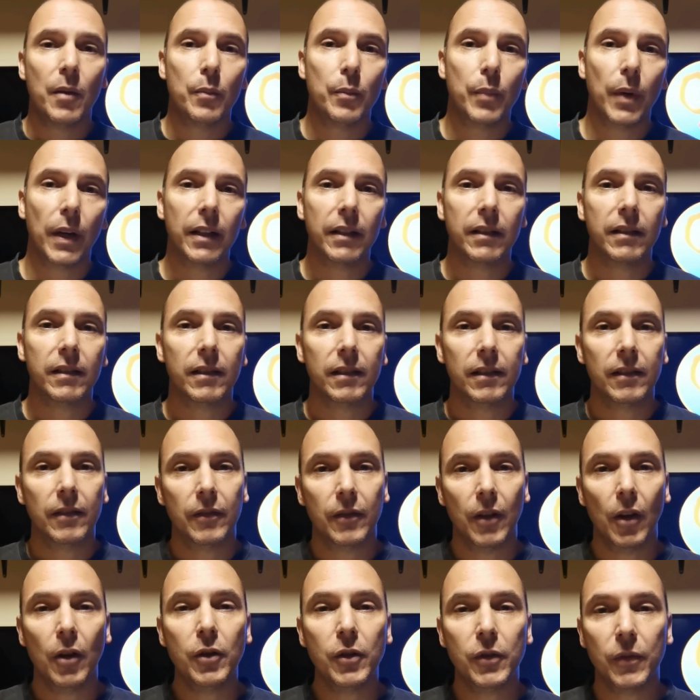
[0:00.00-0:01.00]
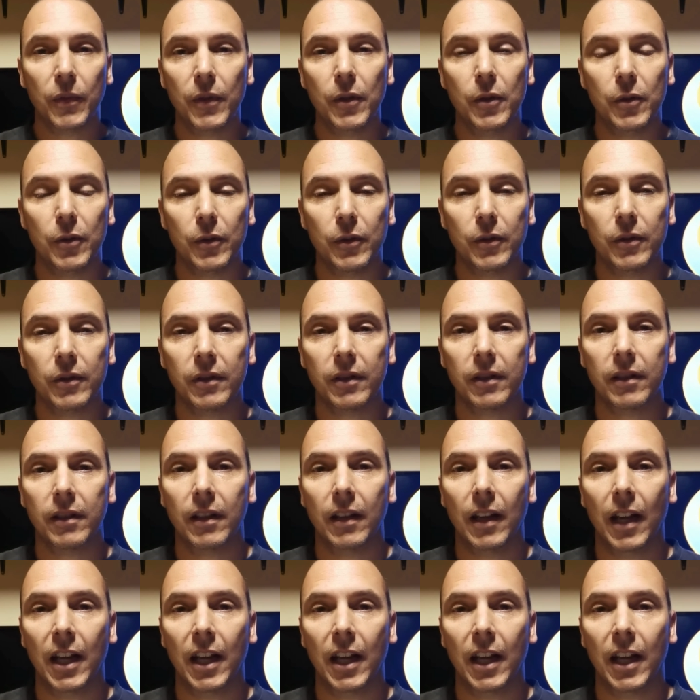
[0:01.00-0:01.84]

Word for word: But those views